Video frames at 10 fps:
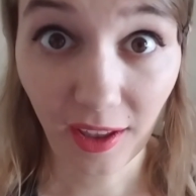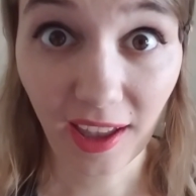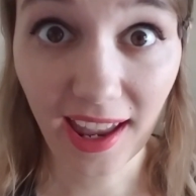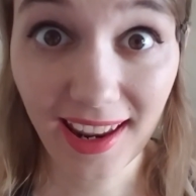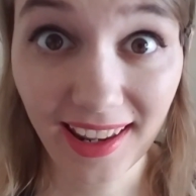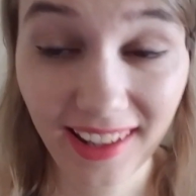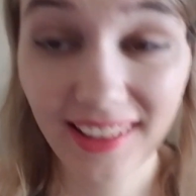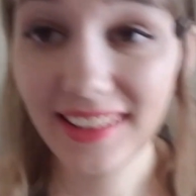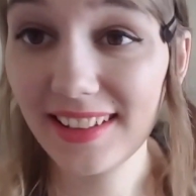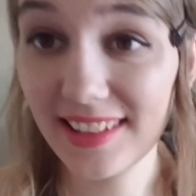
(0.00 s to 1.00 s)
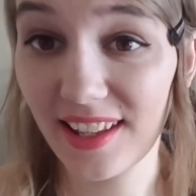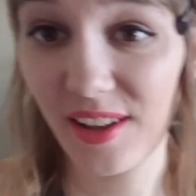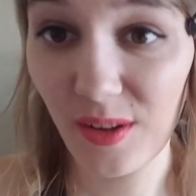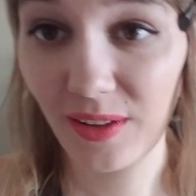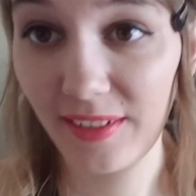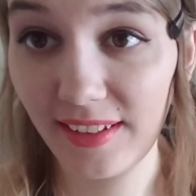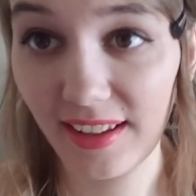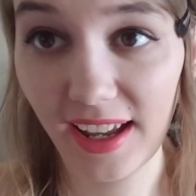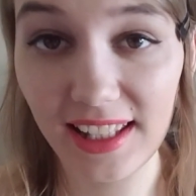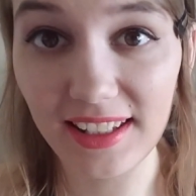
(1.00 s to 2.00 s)
Hey, so
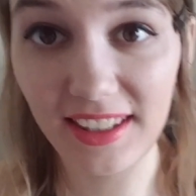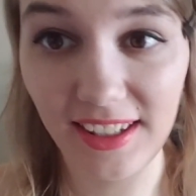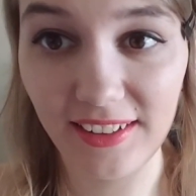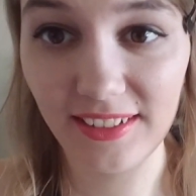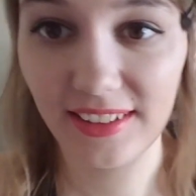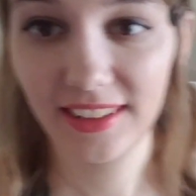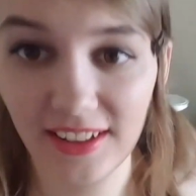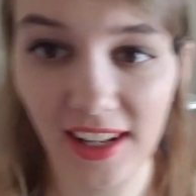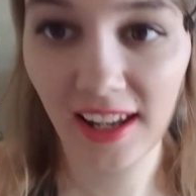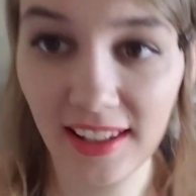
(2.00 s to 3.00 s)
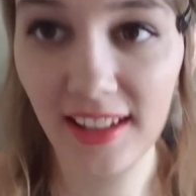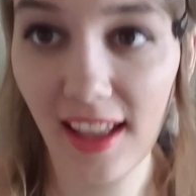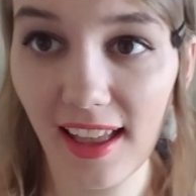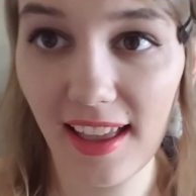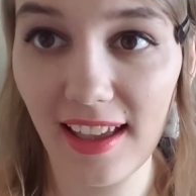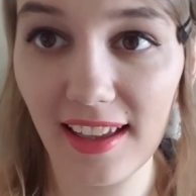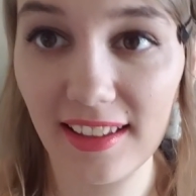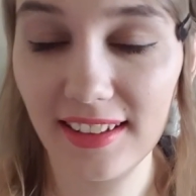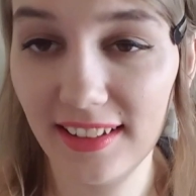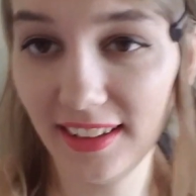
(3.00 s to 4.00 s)
I look cute, don't I? Yeah,
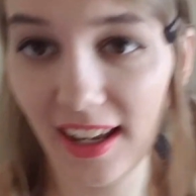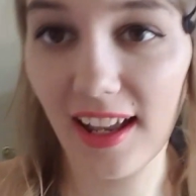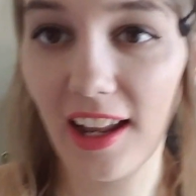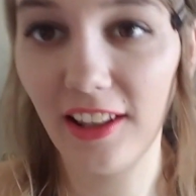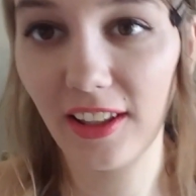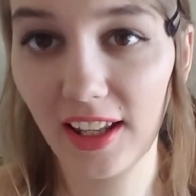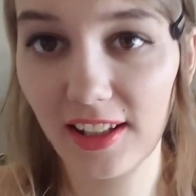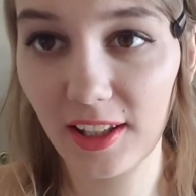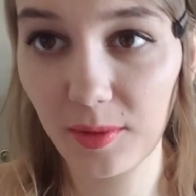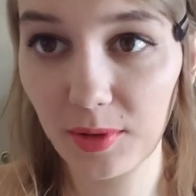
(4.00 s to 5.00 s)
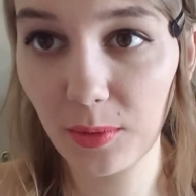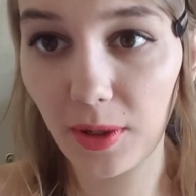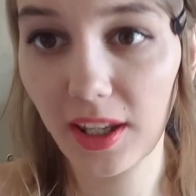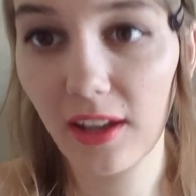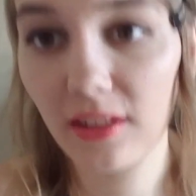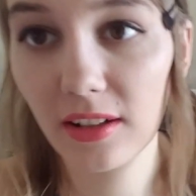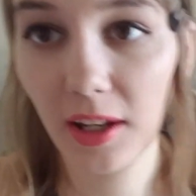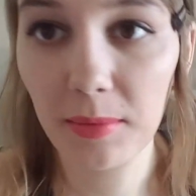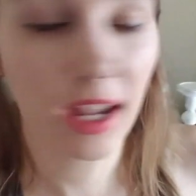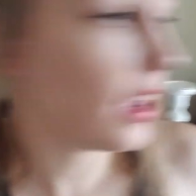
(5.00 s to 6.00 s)
I look kind of like I'm gonna work out.
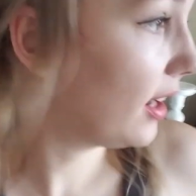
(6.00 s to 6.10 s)
I'm not.